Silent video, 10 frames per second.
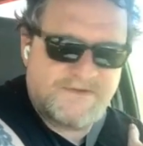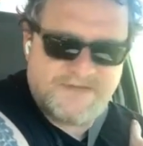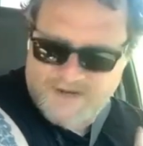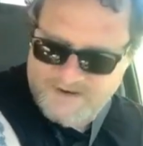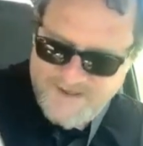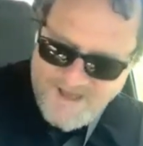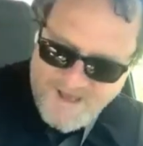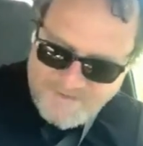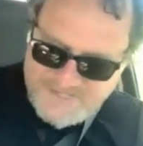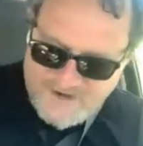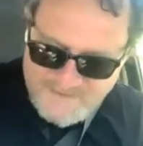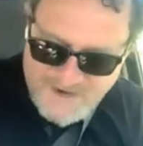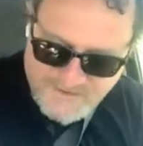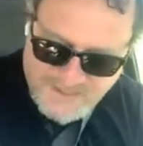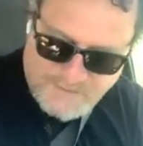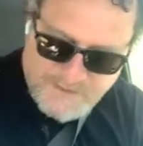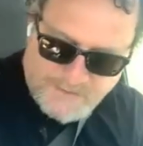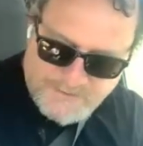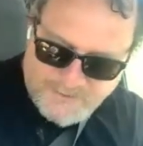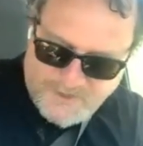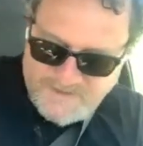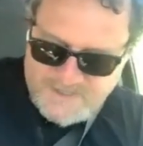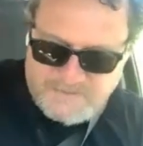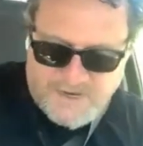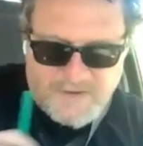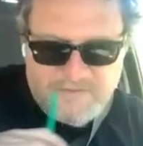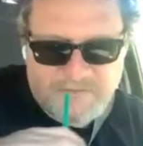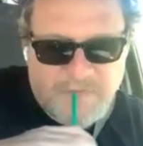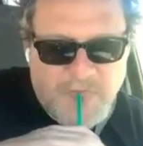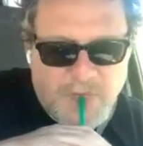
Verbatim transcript: just not, I'm sorry. I'm not really coming up with one on the spot. That's